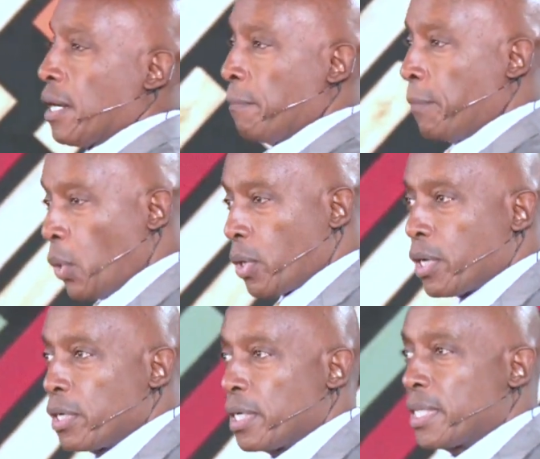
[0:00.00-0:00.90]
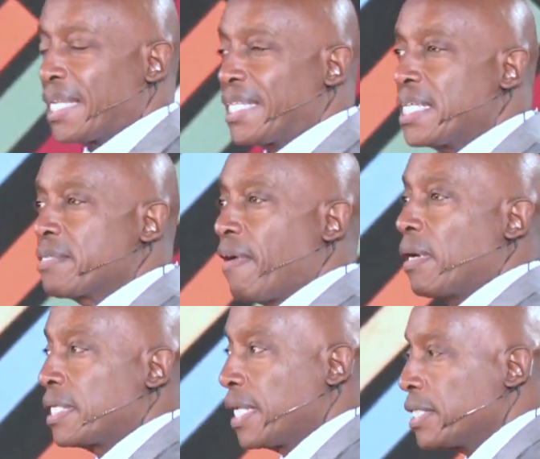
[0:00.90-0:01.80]
book that is
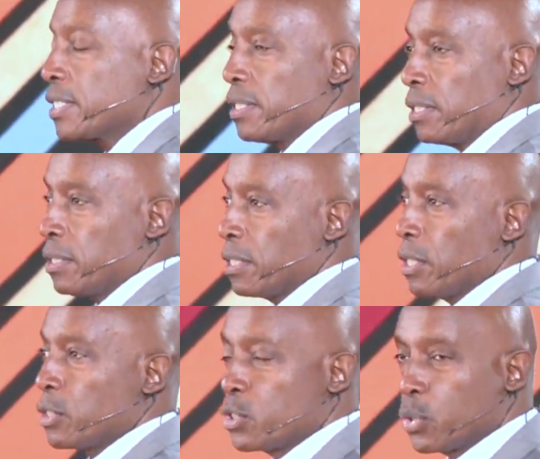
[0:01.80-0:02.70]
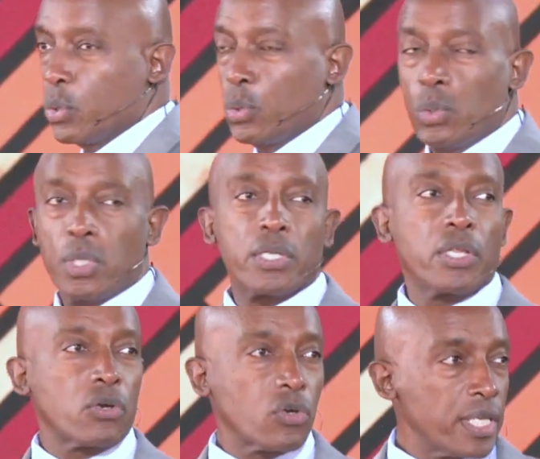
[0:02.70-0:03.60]
foundational to the
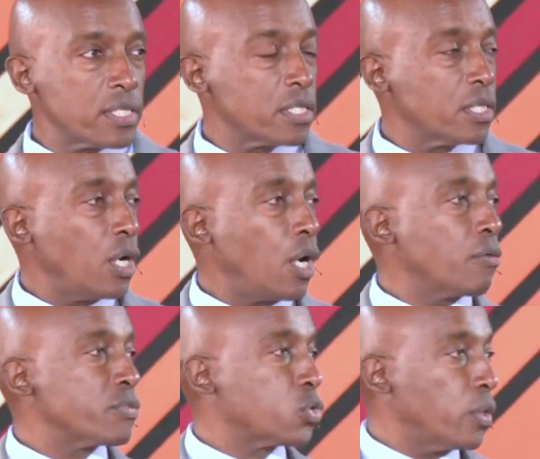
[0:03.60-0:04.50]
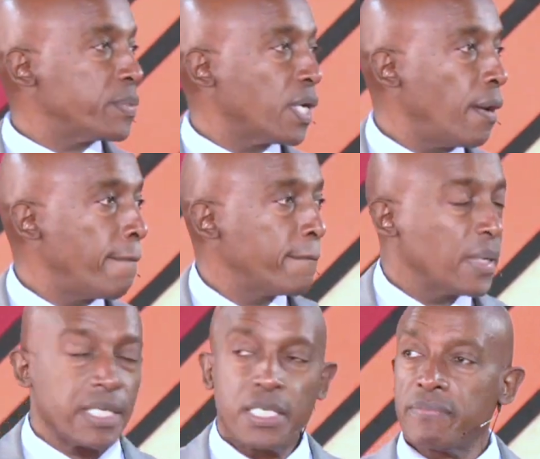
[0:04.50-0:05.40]
rest of Scripture, it
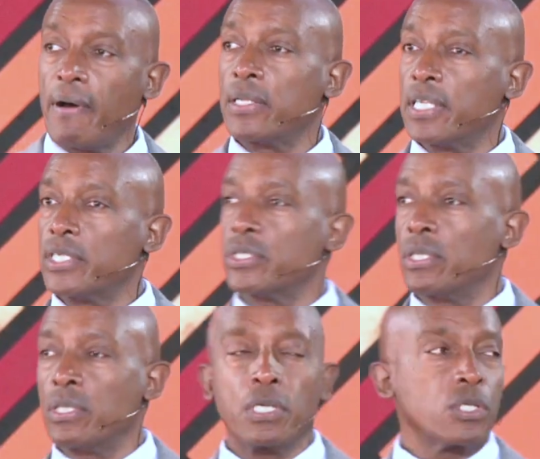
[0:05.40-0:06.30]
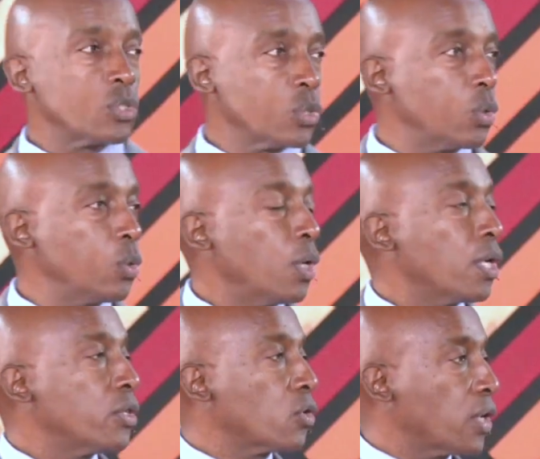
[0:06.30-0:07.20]
is foundational to
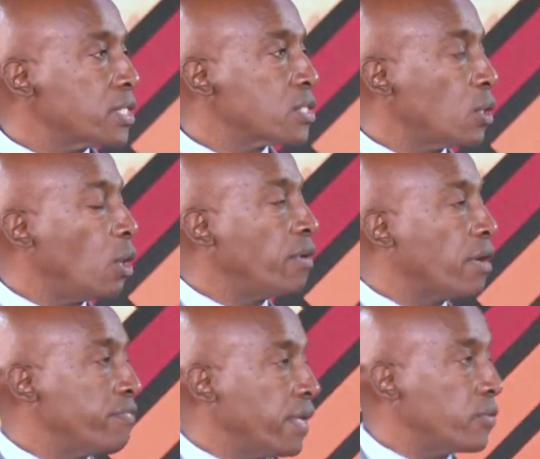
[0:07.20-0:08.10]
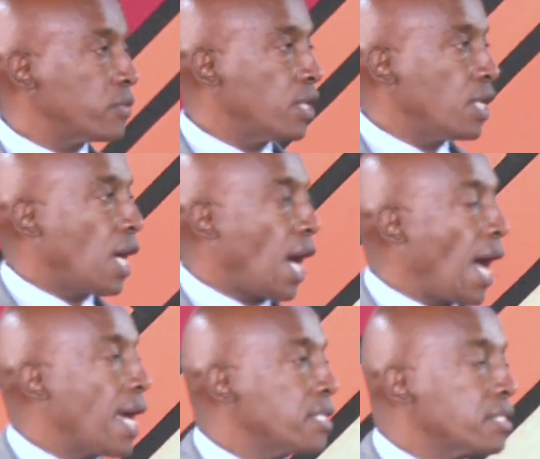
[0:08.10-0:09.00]
the rest of our faith
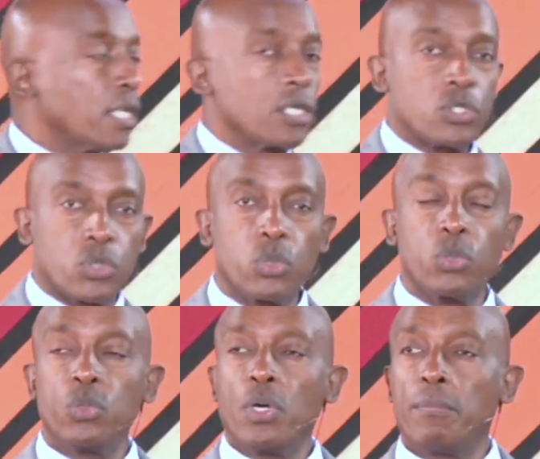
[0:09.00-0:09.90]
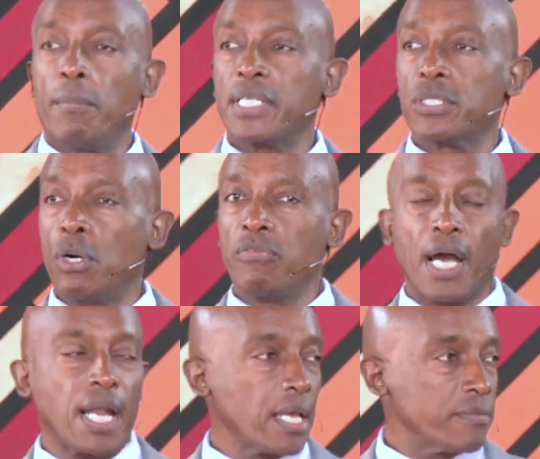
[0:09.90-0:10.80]
and to much of our
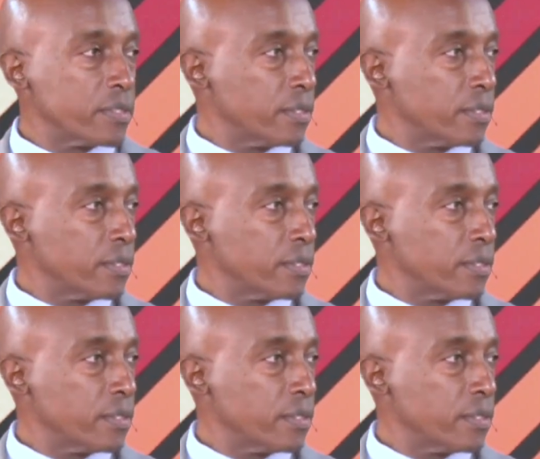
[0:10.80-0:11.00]
lives.